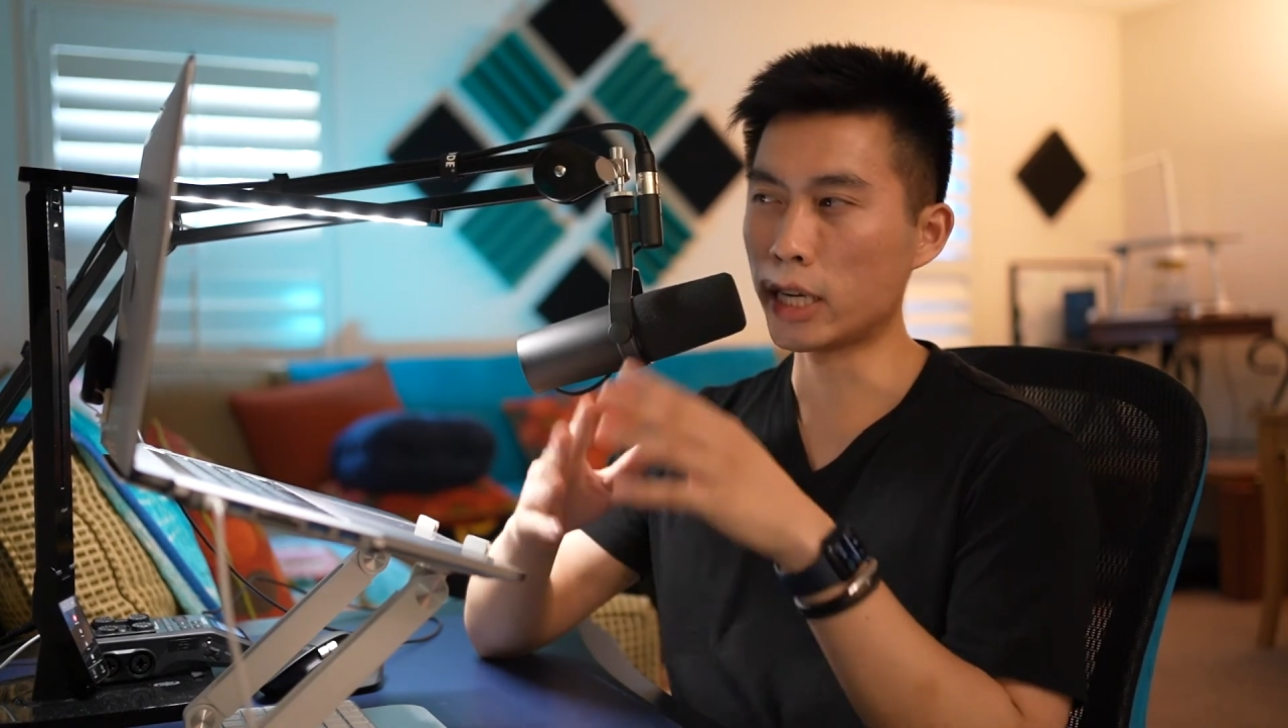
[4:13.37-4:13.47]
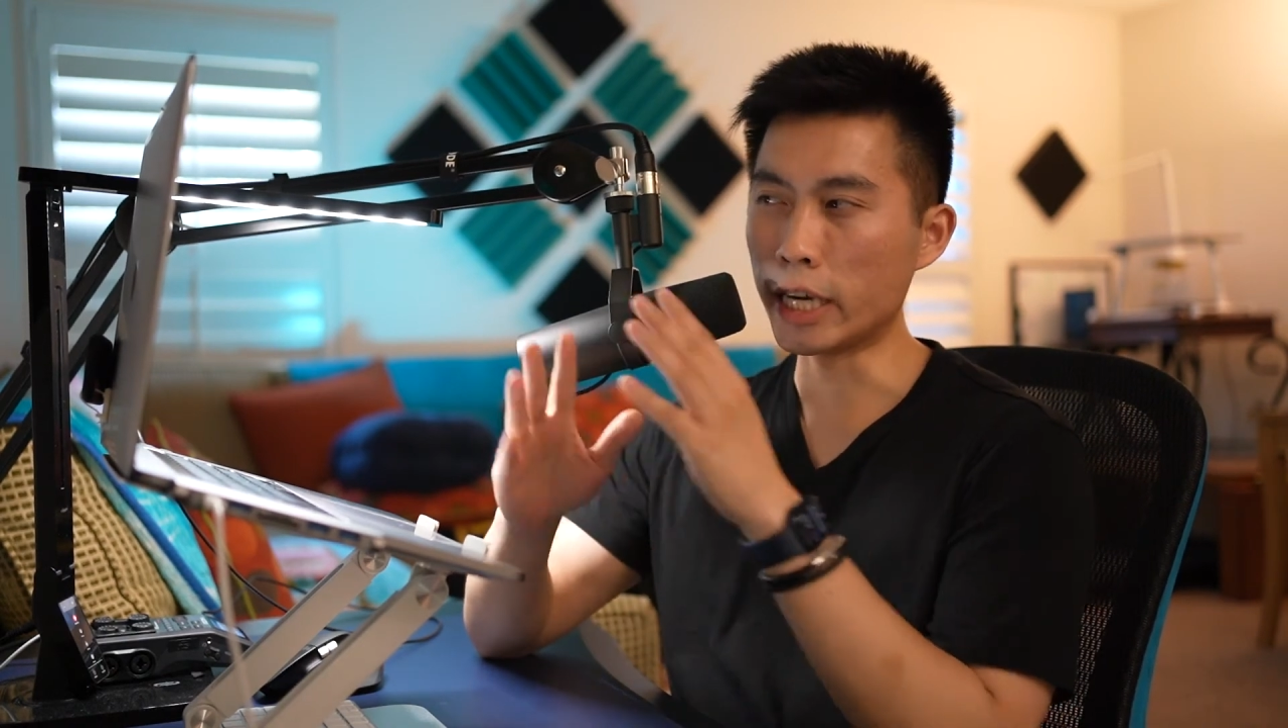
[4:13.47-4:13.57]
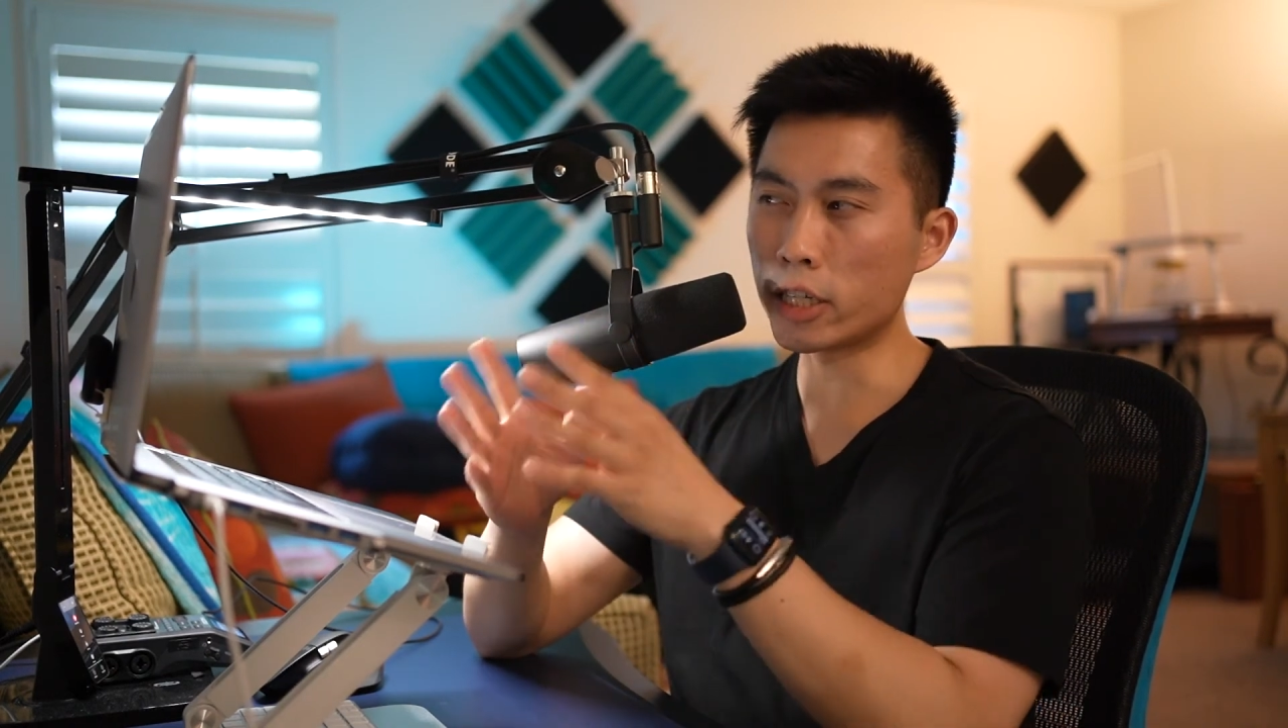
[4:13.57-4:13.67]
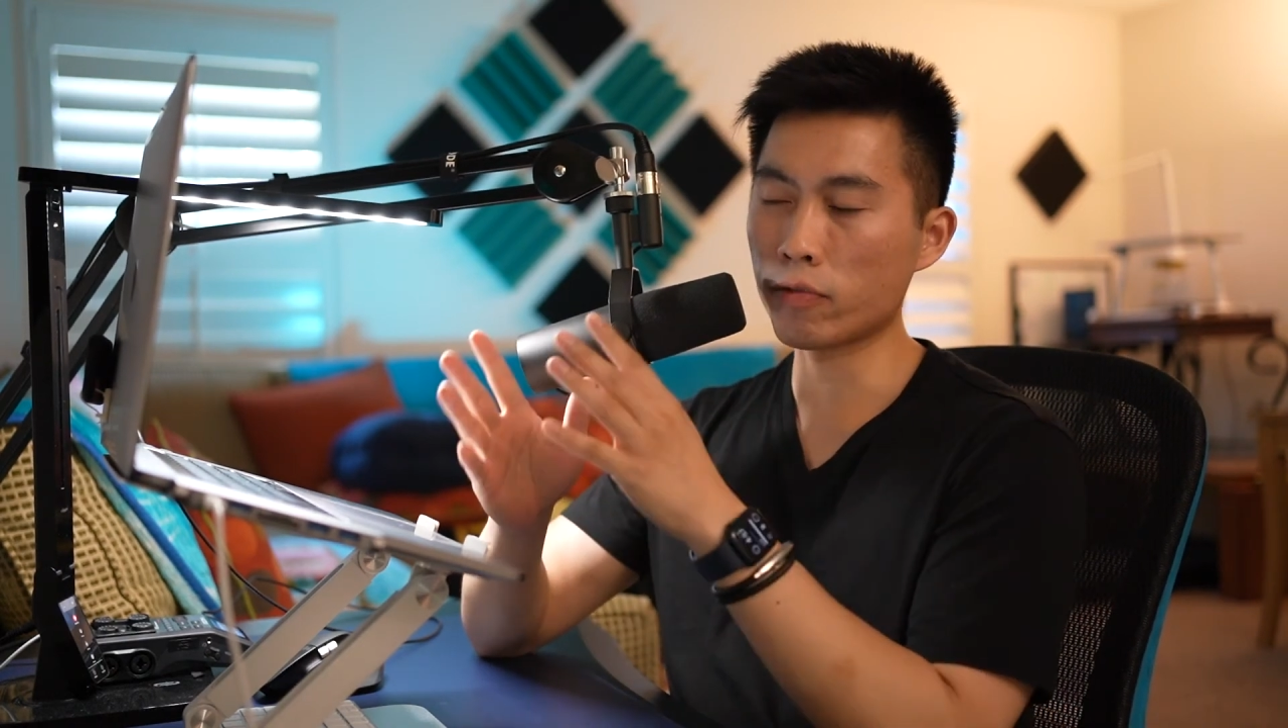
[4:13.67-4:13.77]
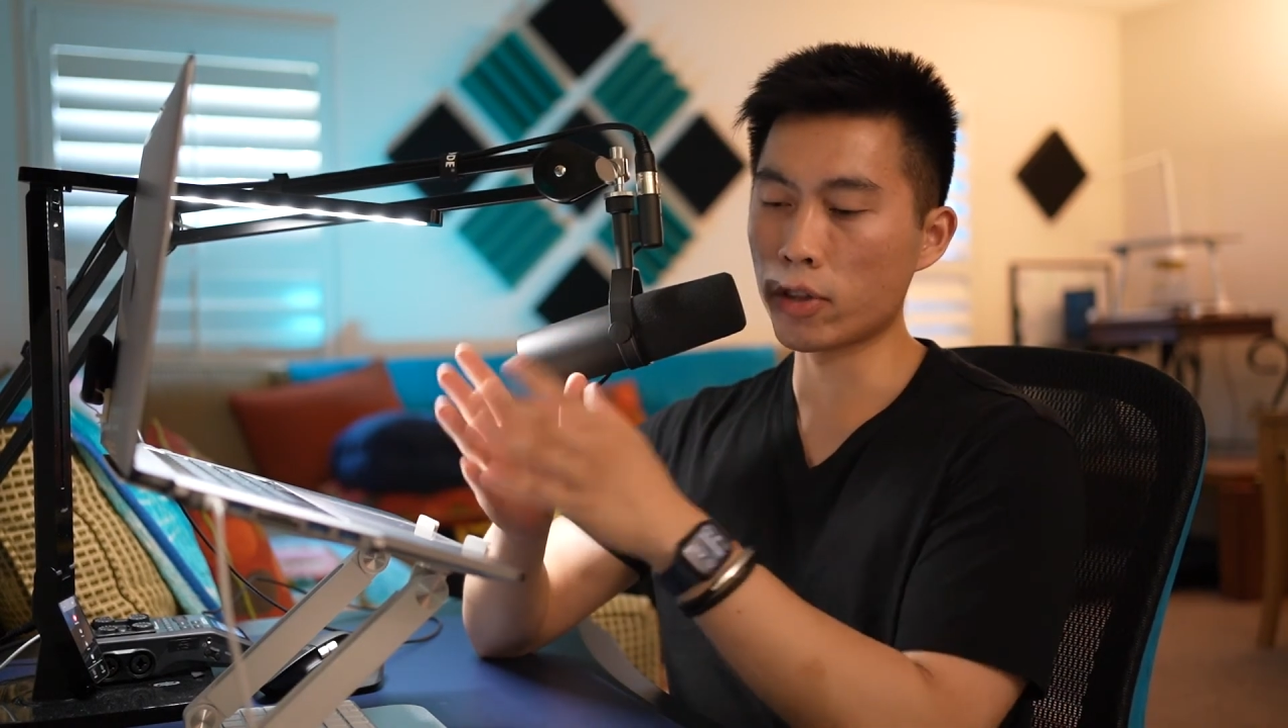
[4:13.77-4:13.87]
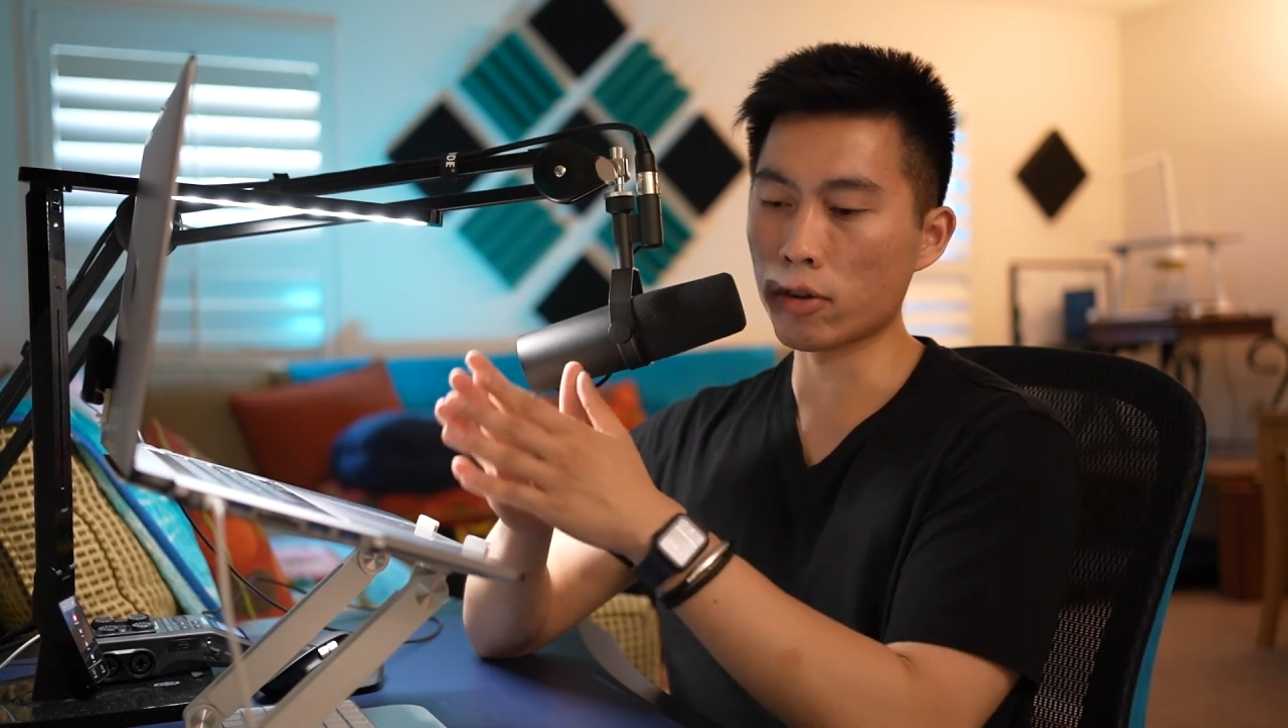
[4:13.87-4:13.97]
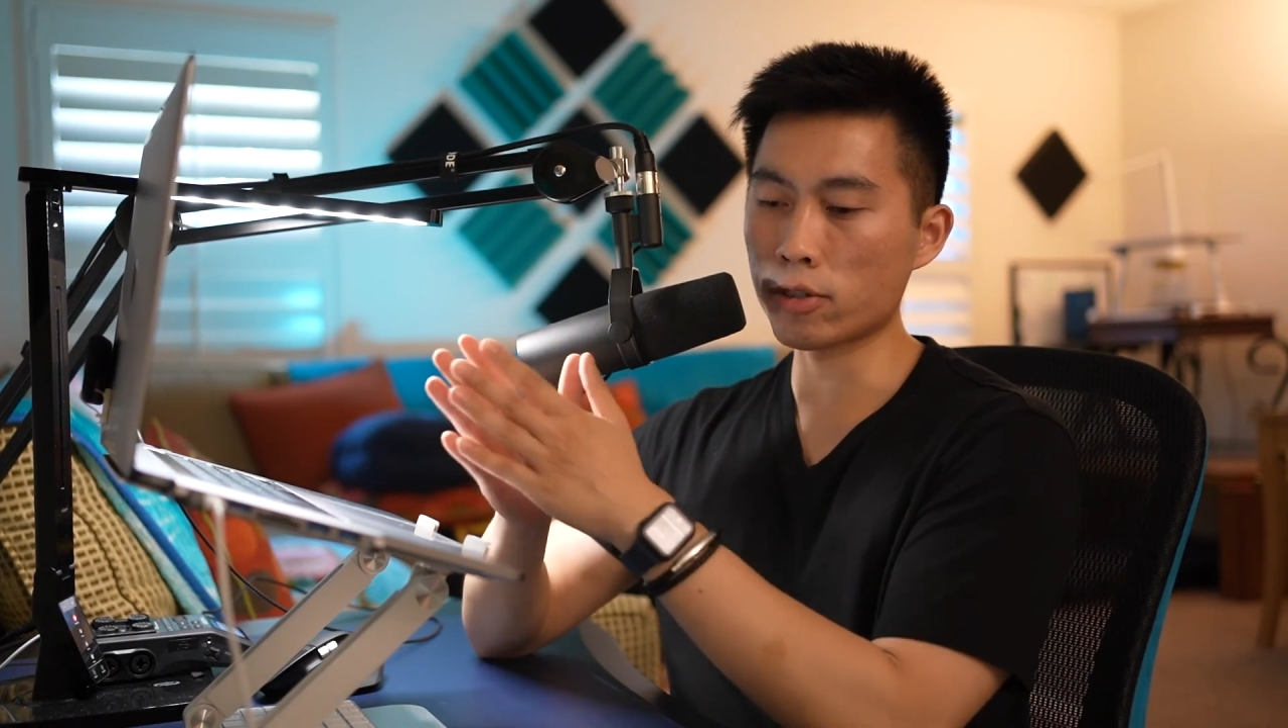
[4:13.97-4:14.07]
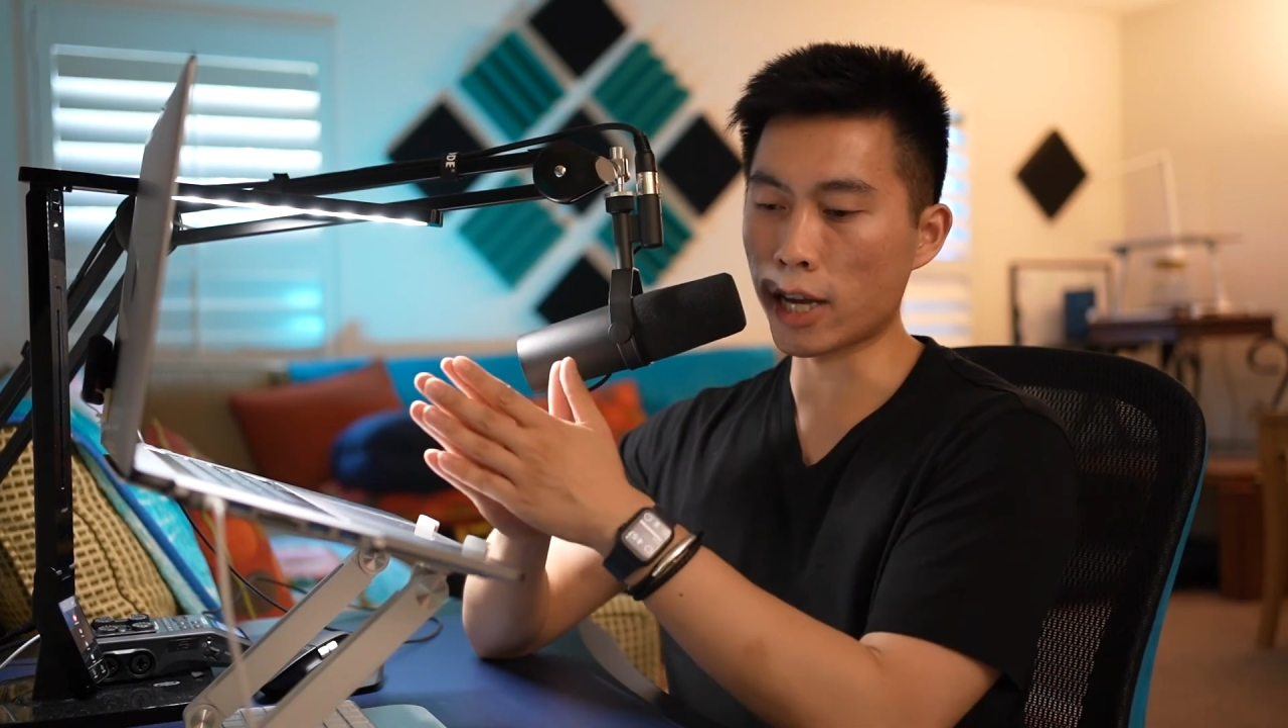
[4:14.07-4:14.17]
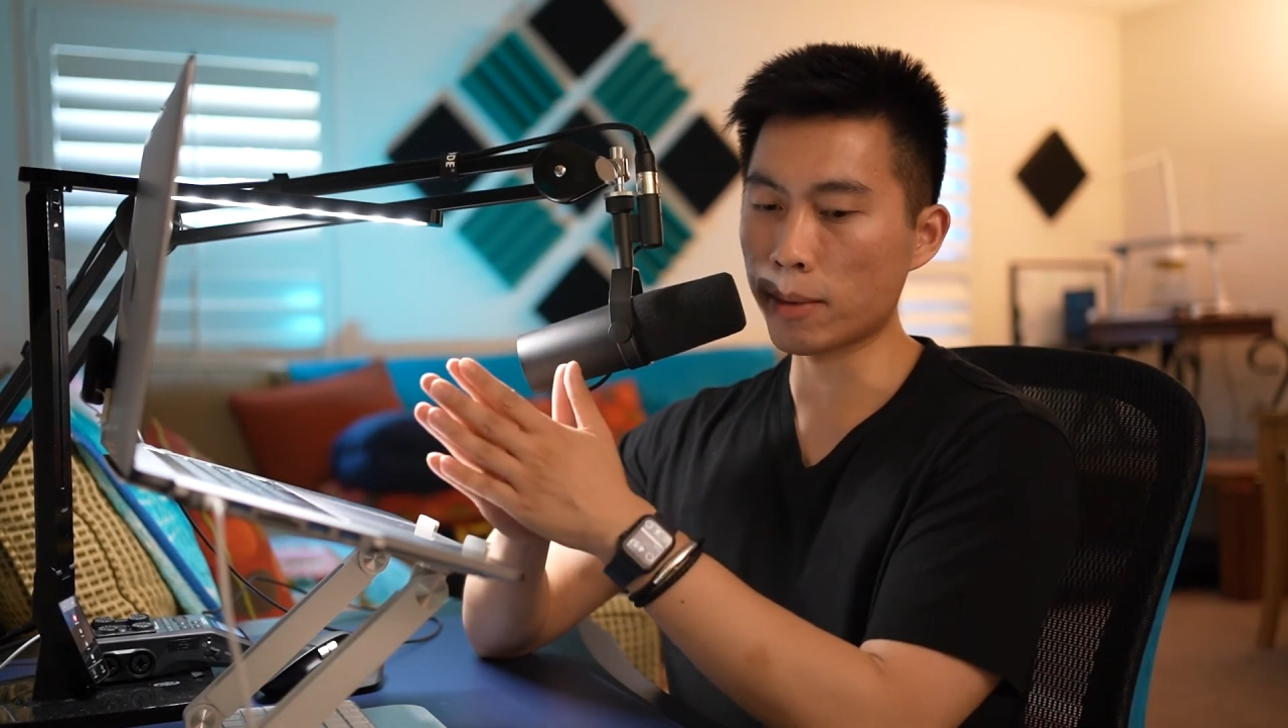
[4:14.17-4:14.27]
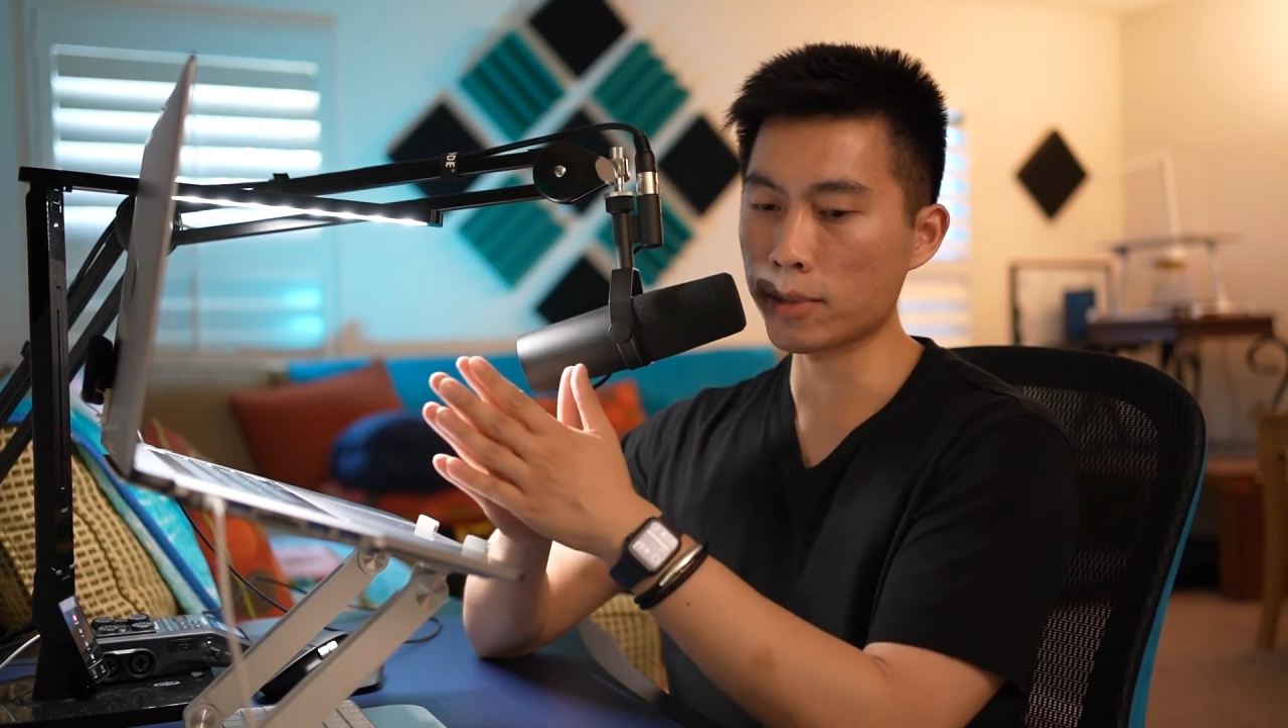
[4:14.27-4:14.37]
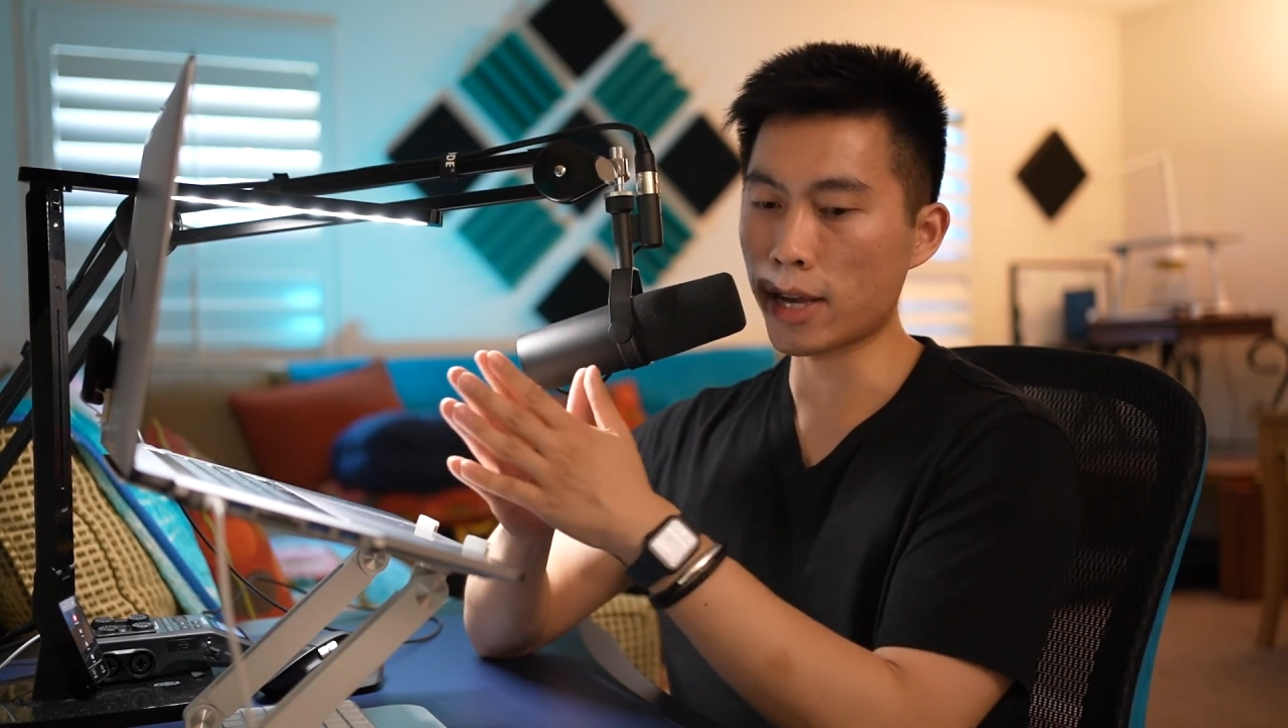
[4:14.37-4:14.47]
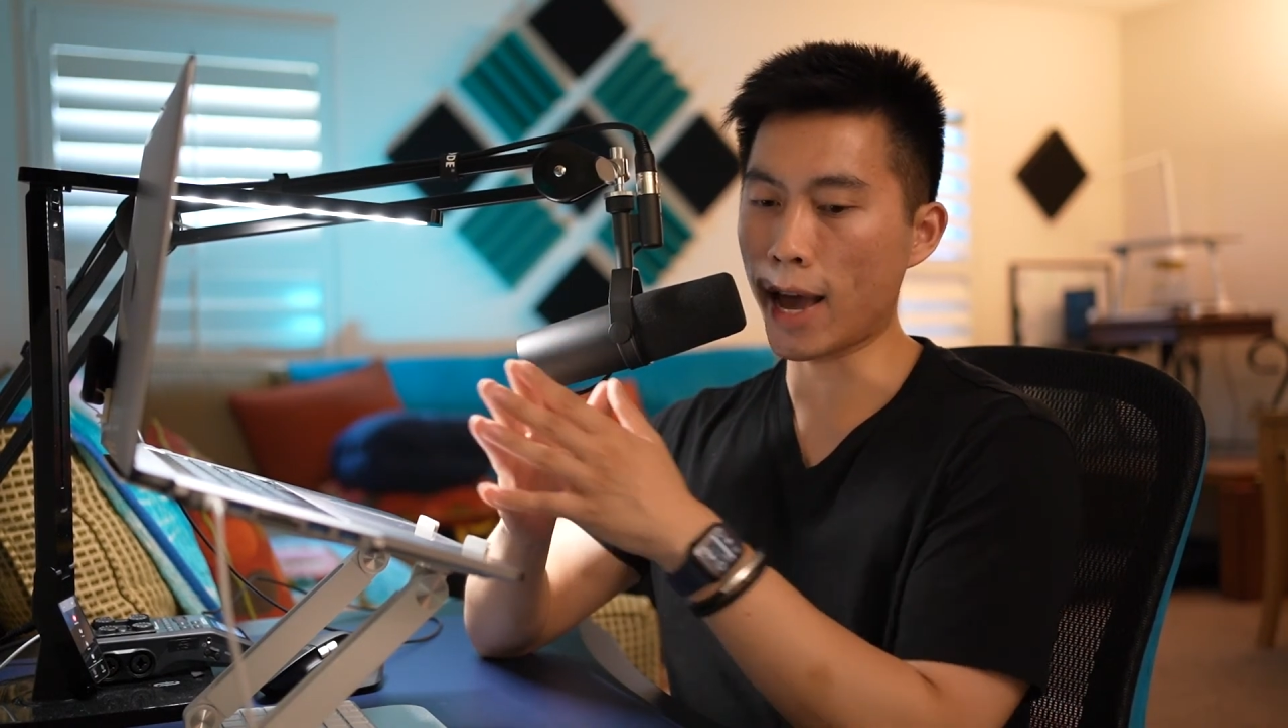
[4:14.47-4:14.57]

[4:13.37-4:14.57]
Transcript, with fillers: each of those steps